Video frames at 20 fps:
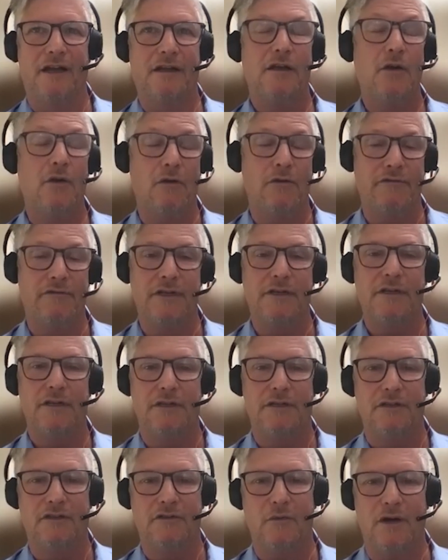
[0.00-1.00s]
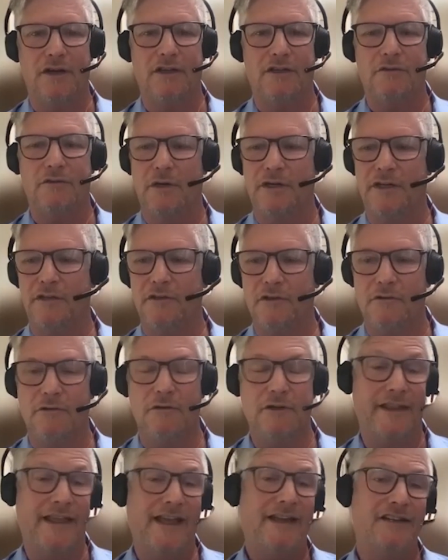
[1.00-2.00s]
COVID in
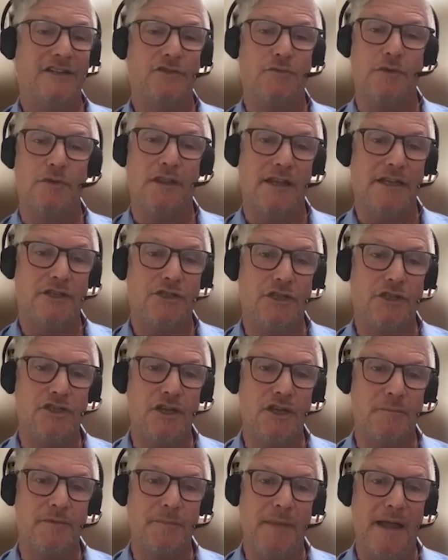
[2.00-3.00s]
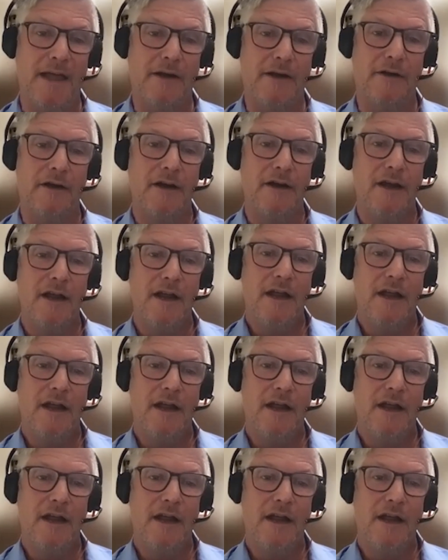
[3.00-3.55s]
2022, and that is relationships matter.